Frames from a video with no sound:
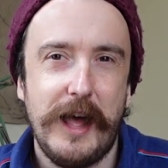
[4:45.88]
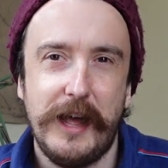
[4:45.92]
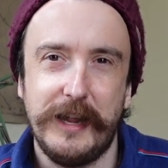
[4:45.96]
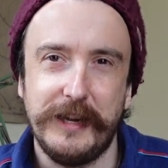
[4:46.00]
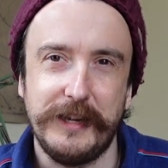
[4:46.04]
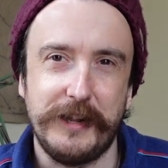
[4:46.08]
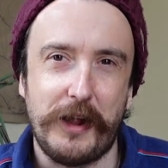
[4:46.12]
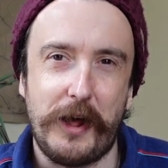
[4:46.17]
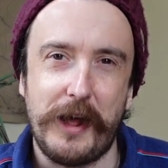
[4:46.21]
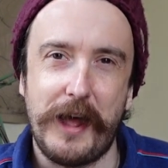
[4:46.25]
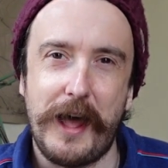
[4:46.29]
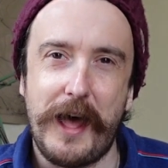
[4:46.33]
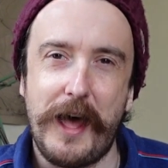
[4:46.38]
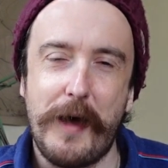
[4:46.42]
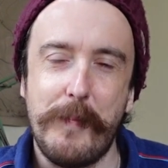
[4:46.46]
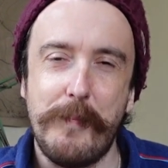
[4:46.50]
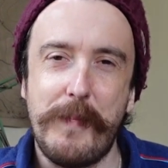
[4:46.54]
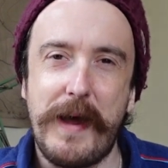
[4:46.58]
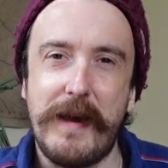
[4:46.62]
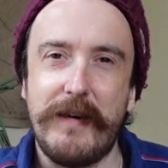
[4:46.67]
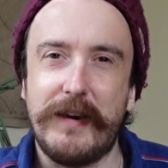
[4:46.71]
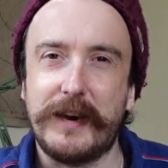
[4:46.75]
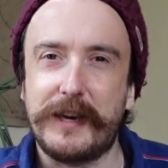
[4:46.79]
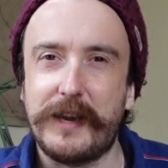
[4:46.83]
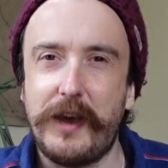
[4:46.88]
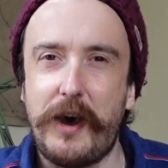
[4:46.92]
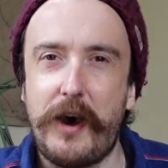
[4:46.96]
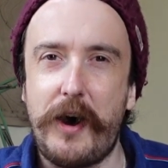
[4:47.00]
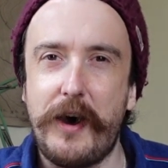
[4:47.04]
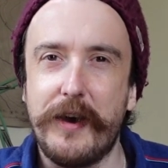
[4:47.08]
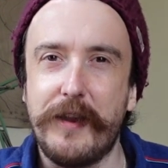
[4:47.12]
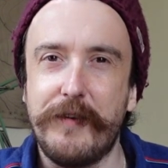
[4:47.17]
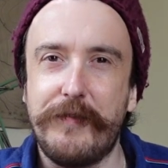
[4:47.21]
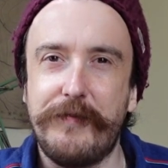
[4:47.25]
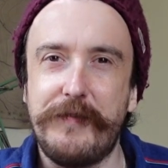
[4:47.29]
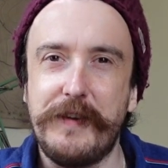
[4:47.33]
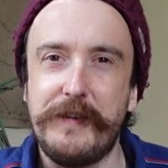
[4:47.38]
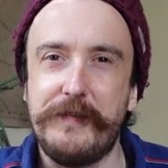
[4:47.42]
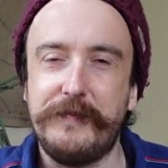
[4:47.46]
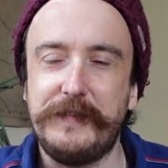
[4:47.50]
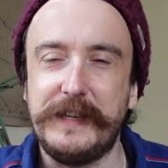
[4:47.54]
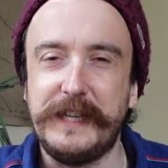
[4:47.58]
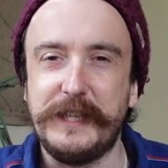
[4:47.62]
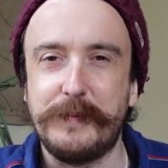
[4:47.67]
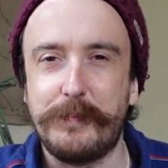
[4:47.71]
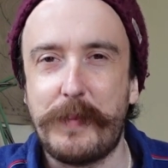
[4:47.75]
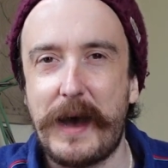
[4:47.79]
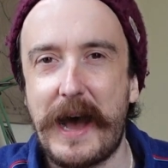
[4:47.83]
like Americana
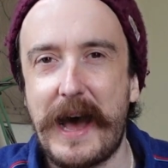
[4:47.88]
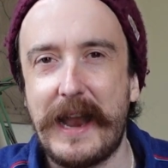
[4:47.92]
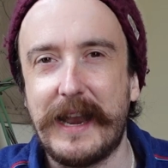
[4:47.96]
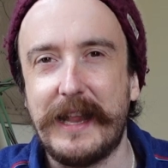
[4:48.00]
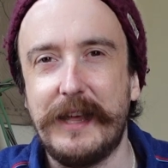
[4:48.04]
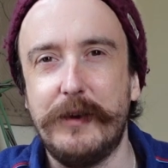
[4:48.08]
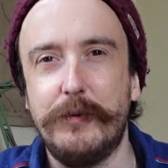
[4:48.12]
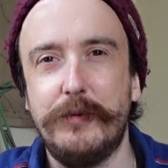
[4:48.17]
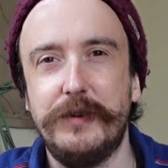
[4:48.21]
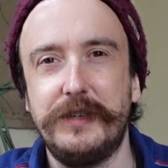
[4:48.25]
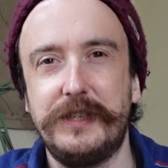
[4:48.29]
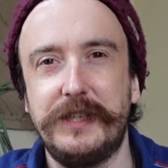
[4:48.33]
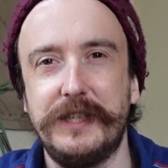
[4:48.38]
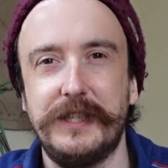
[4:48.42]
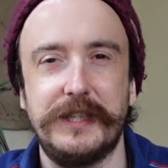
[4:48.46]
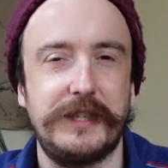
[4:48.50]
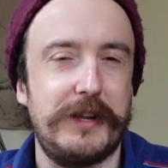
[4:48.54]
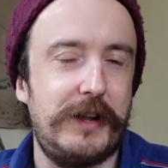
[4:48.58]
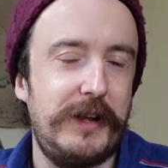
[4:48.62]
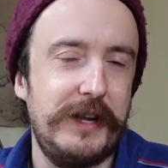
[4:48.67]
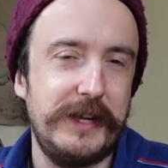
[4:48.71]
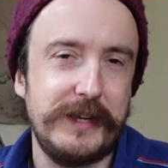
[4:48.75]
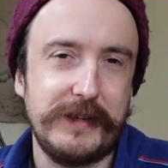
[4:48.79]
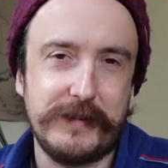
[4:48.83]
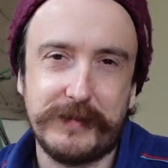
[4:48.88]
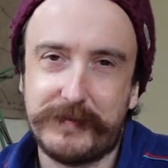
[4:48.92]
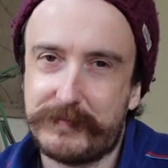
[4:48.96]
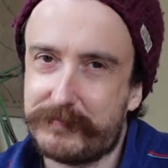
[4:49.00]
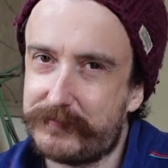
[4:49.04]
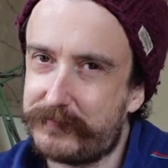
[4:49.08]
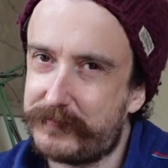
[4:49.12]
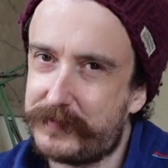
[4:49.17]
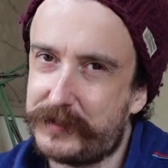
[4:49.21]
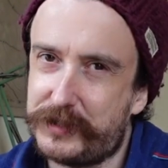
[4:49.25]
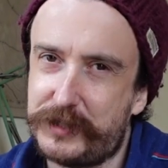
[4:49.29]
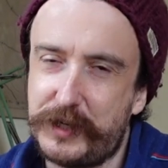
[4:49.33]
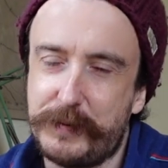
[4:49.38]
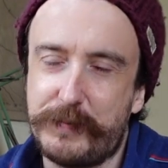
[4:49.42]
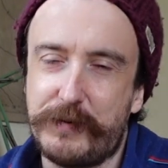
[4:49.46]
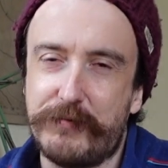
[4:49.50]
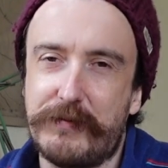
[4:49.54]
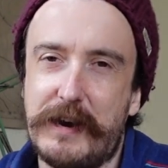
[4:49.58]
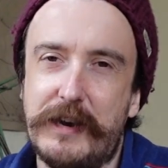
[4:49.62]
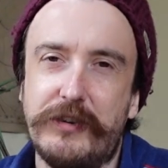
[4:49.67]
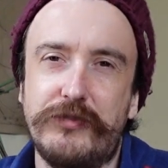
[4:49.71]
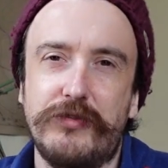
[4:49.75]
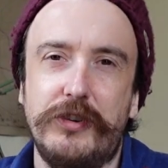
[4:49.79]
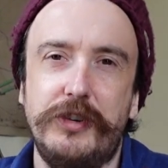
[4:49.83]
50s palette, which is like super
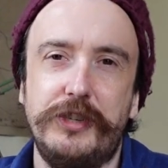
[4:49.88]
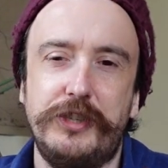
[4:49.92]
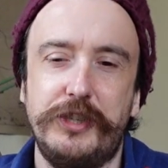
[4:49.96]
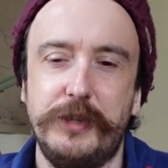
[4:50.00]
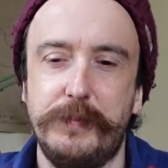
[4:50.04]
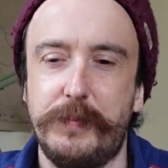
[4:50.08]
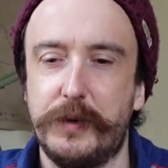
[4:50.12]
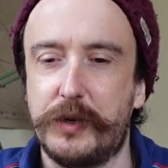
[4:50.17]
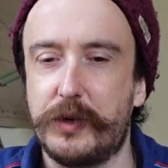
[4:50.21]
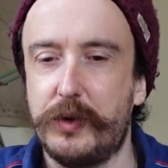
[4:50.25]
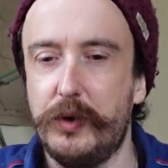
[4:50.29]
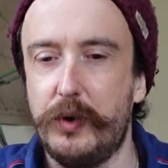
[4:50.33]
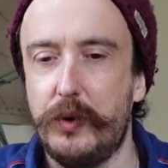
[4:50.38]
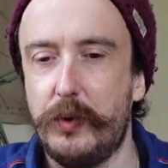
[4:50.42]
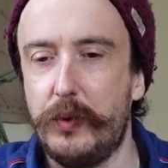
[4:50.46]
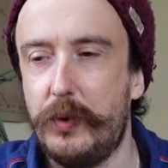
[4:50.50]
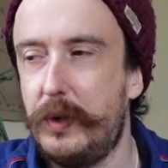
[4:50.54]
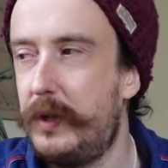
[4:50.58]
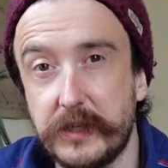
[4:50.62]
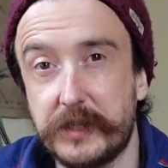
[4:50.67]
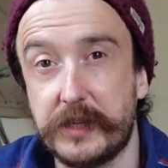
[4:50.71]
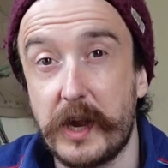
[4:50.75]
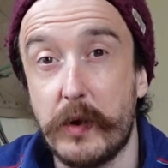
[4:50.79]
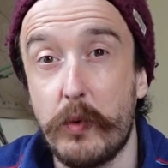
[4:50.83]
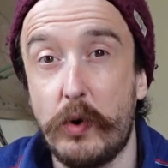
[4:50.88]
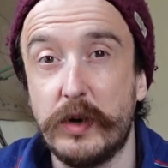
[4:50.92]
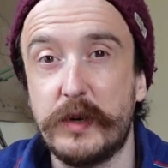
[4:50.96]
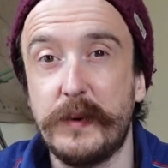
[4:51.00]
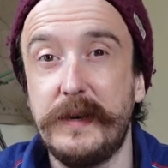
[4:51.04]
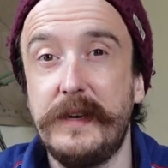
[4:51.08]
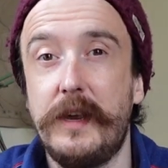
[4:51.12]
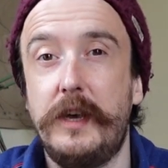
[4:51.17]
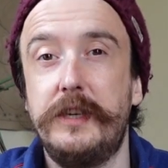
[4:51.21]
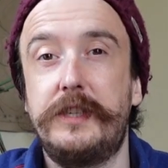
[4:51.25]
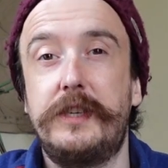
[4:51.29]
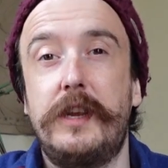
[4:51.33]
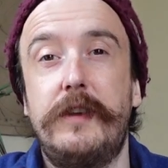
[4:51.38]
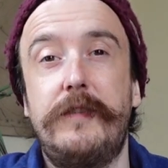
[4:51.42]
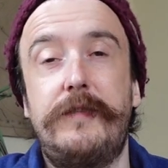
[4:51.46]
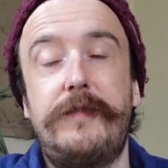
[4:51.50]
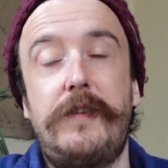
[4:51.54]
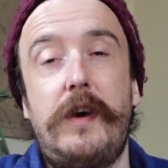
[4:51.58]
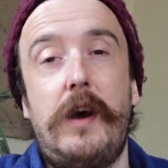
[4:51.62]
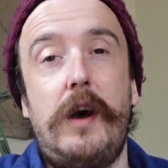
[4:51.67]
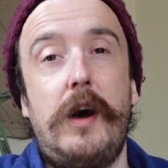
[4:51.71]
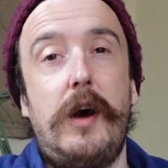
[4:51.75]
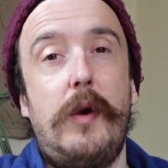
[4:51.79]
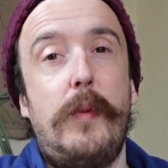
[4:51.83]
retro, super cool. So what do we know so
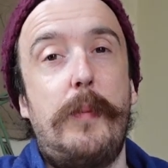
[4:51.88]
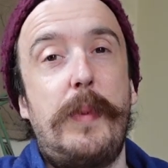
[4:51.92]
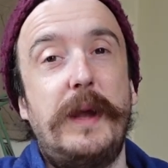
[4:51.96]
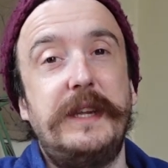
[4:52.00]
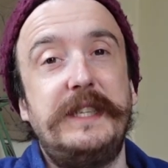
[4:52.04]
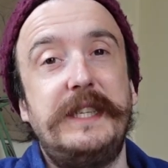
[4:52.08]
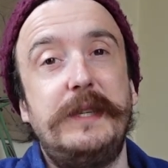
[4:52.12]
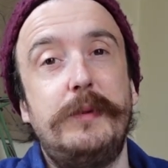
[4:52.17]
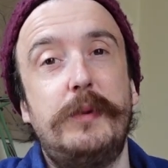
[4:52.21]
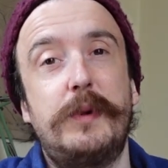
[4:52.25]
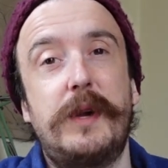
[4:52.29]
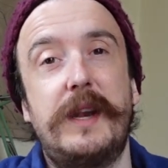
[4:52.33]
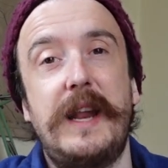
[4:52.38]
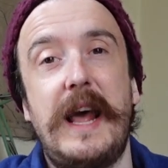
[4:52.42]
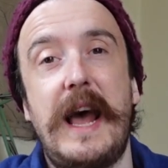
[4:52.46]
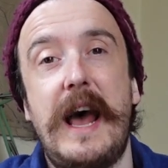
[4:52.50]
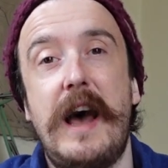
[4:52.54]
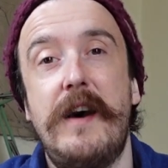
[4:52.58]
far? Basically, we're going to